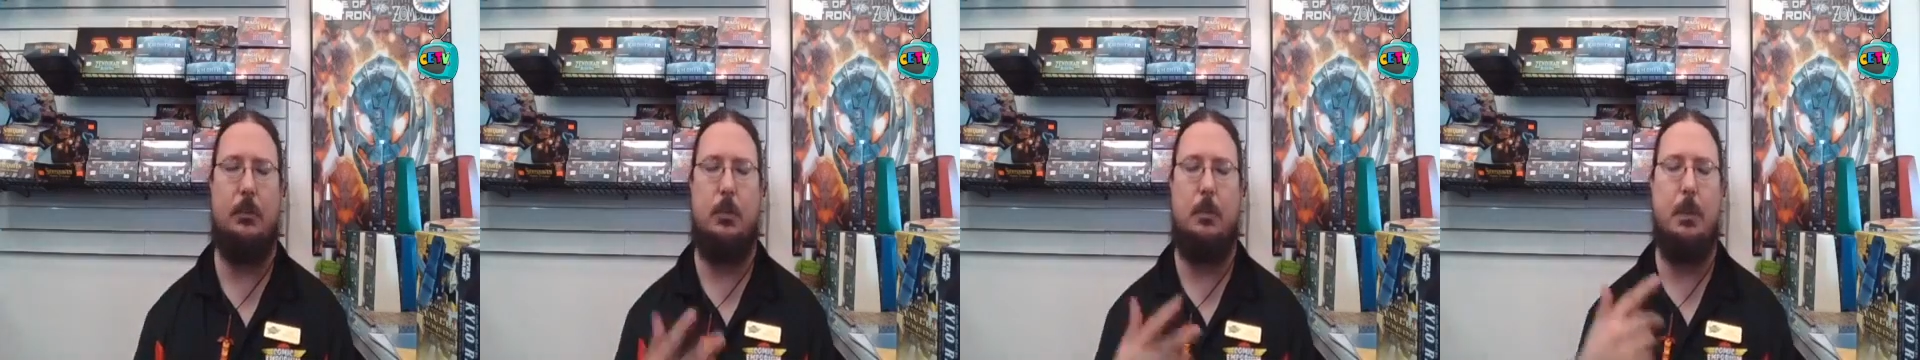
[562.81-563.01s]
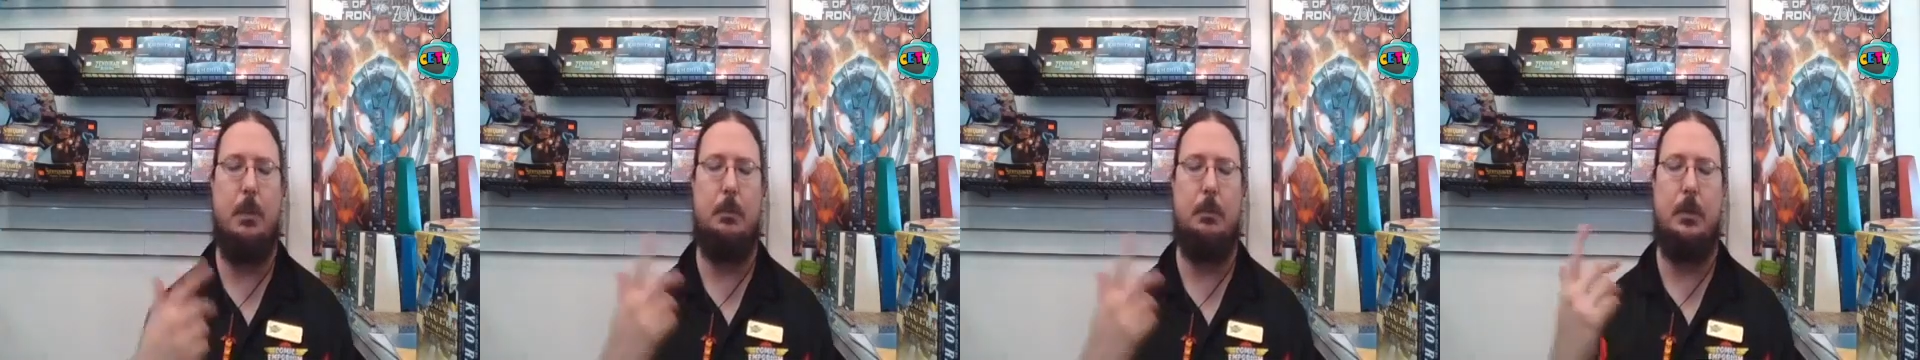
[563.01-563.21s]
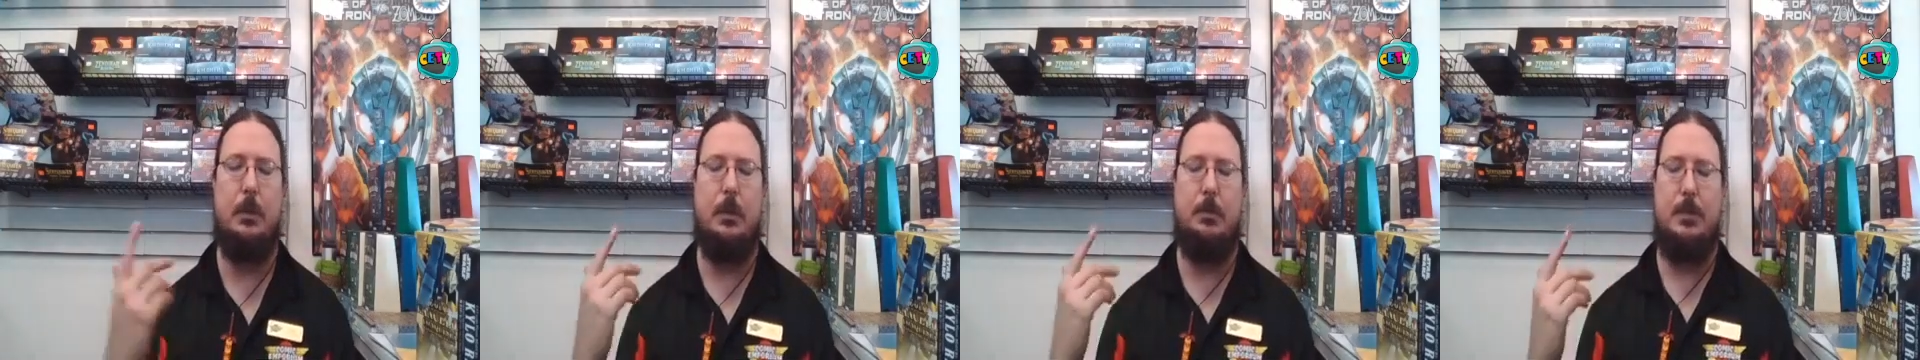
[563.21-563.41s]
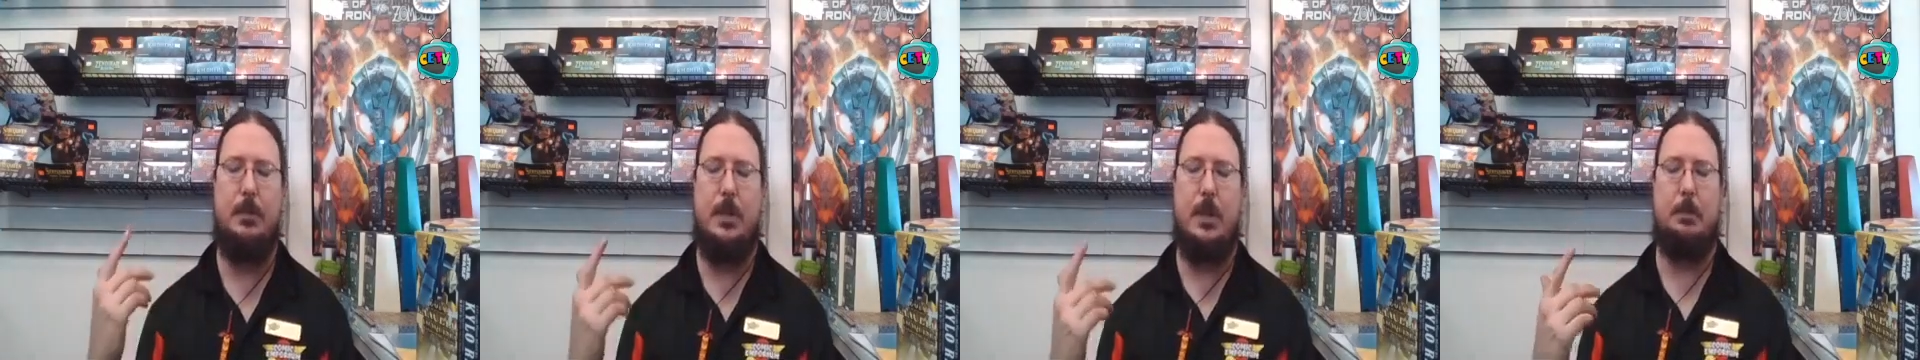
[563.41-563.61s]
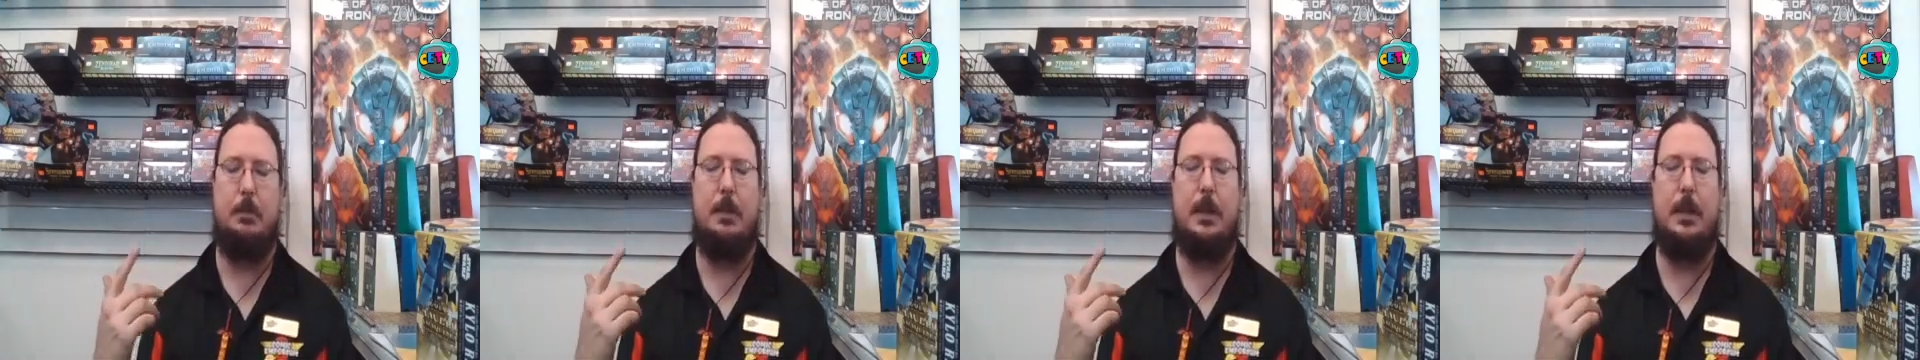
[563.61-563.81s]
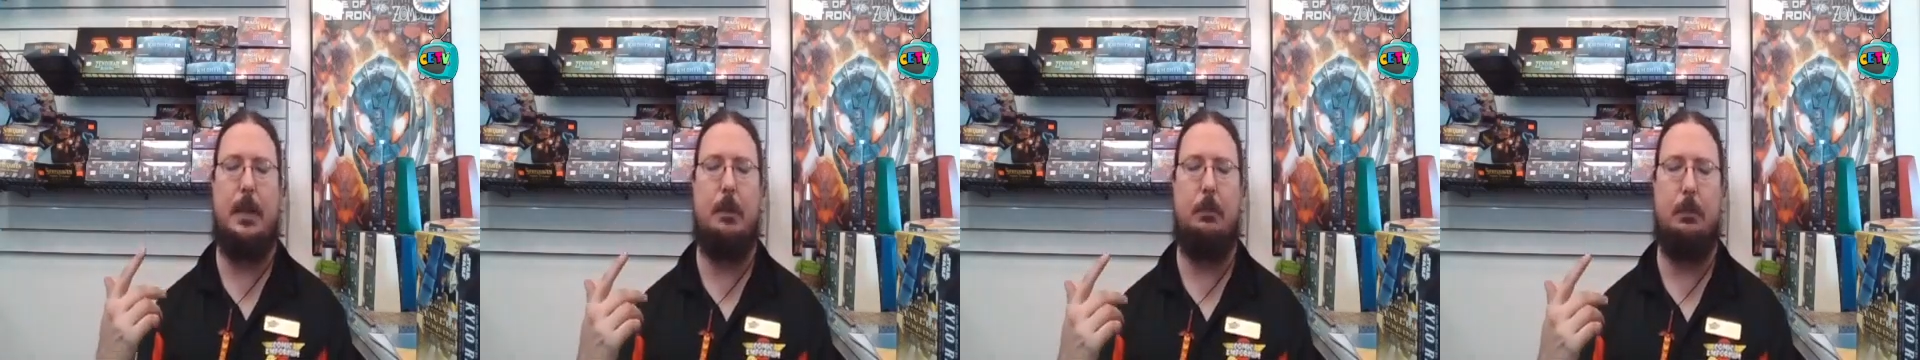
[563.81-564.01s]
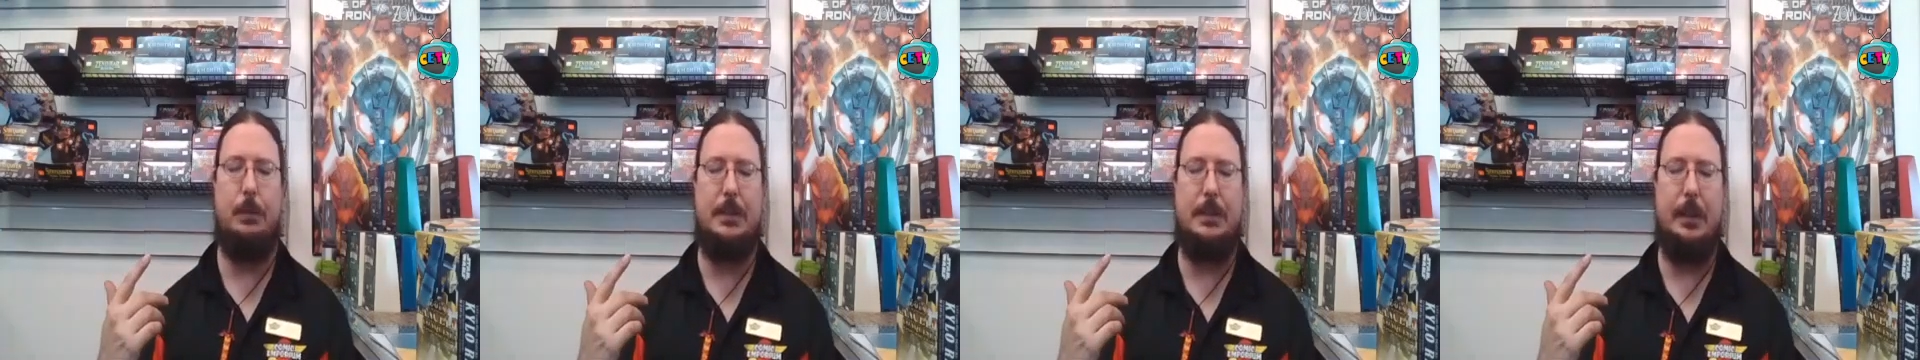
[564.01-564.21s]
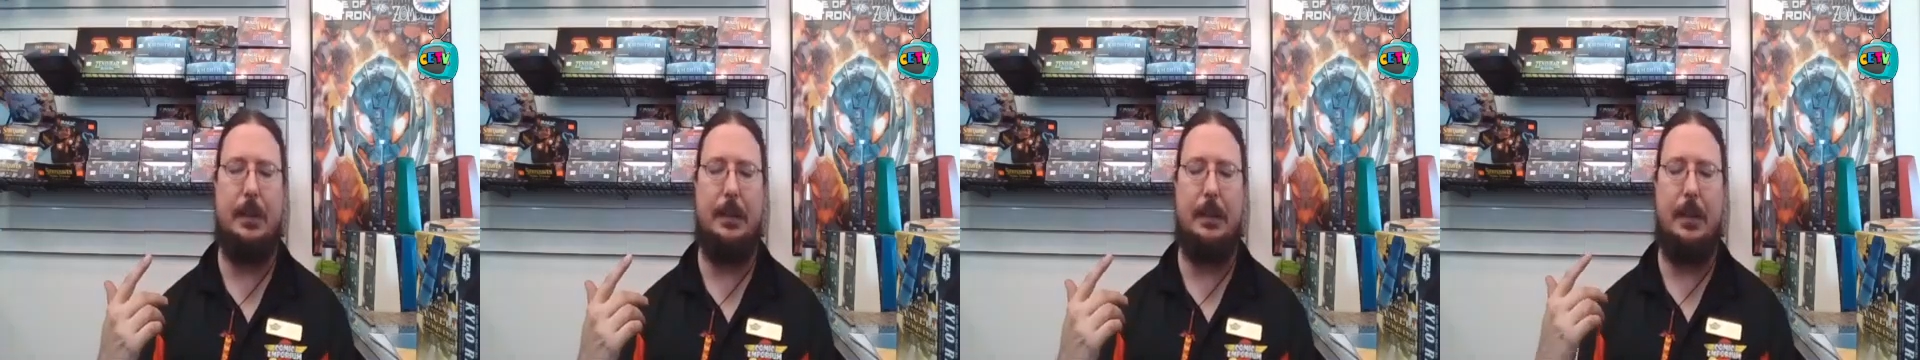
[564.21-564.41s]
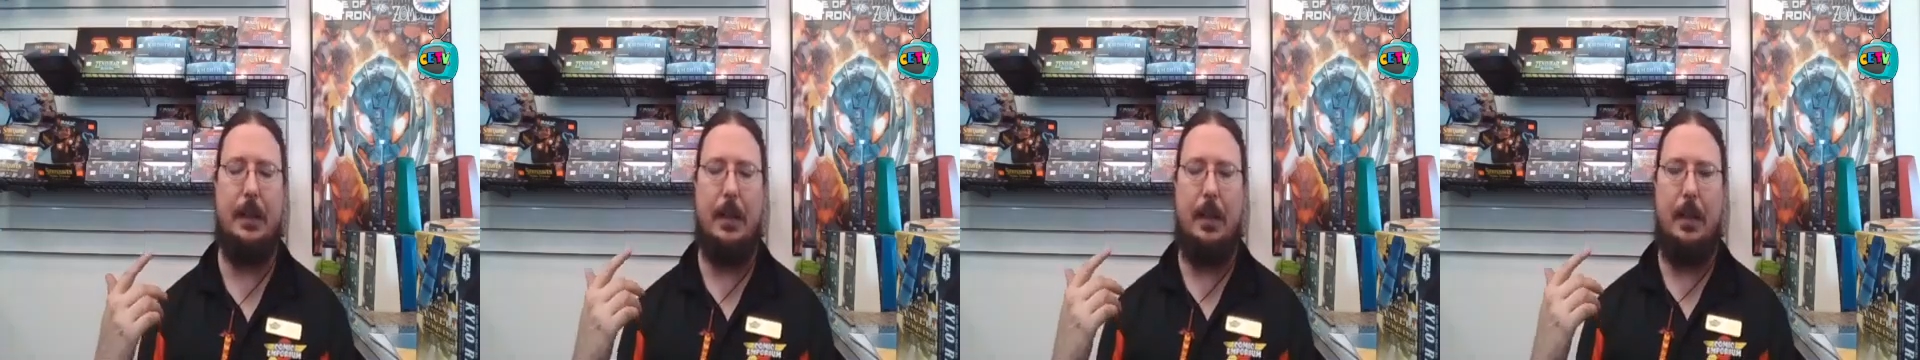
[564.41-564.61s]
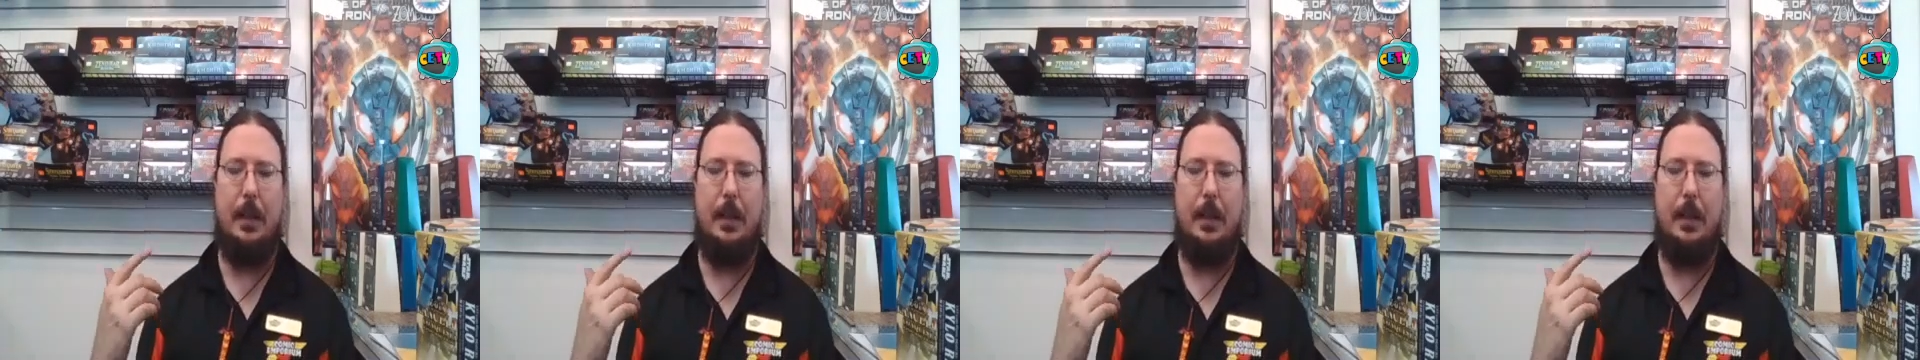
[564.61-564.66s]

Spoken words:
remember off the top of my head was like,